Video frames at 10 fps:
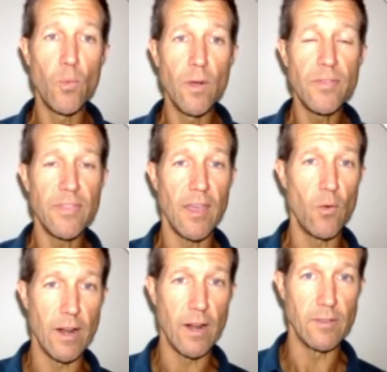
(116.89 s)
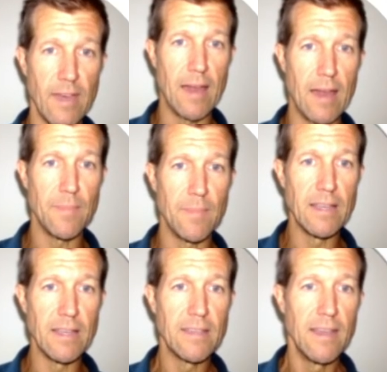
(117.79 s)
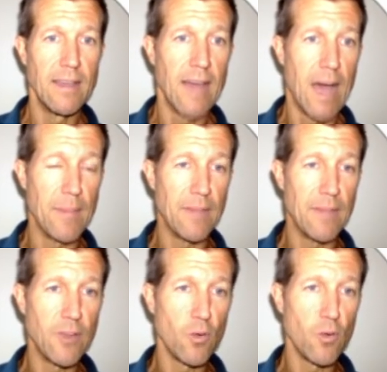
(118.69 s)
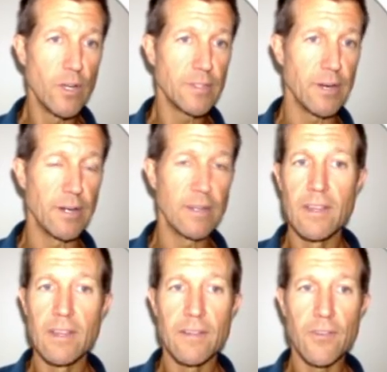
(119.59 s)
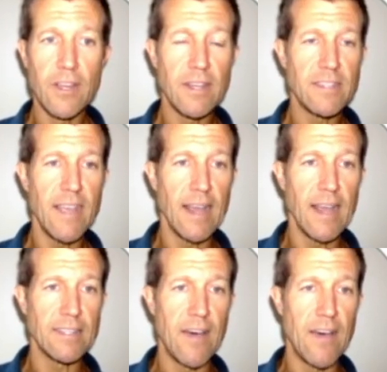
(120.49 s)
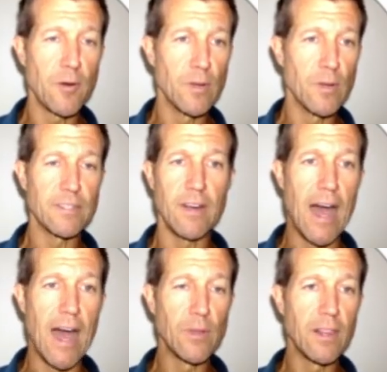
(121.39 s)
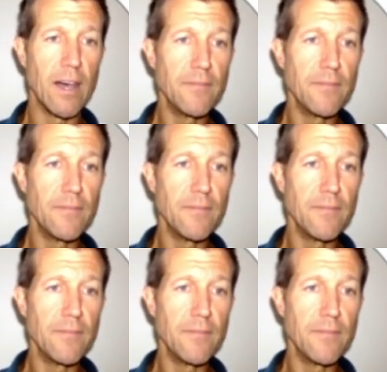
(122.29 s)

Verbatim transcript: Why wouldn't they want to do that? Because, I mean, if you're a realtor, for goodness sakes, if I'm a realtor, I would